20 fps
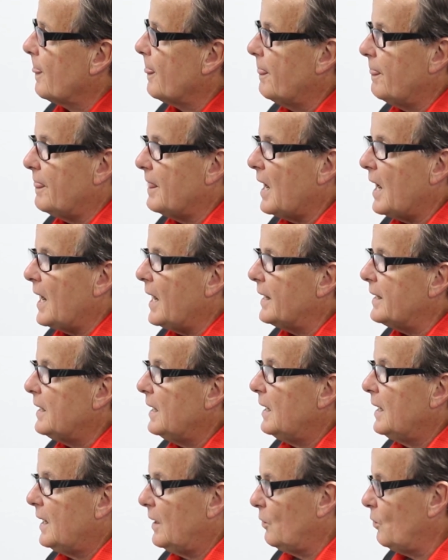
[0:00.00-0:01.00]
Not,
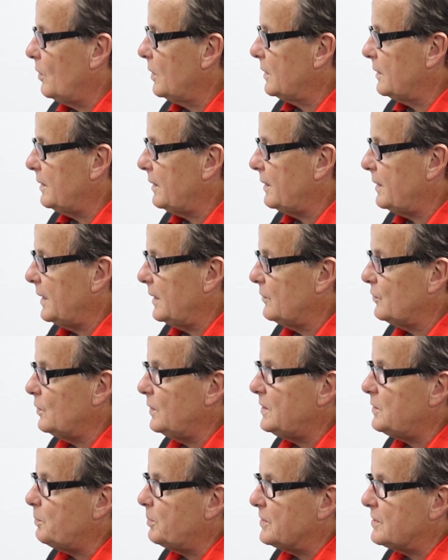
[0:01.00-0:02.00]
and one of the things
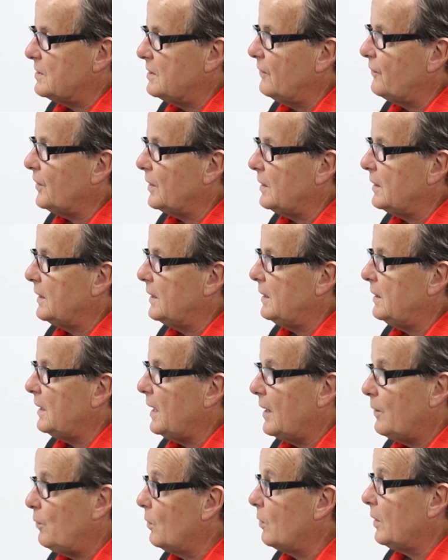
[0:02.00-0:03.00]

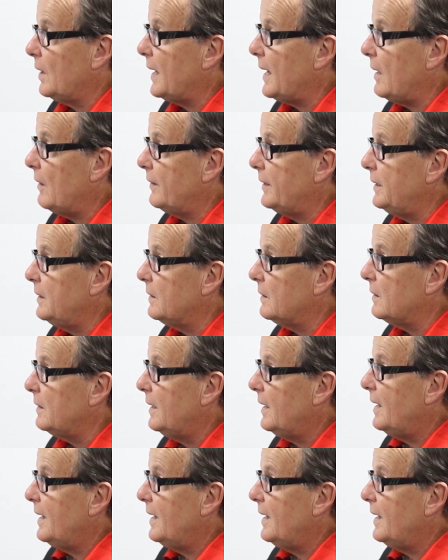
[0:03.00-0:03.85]
I won't allow here,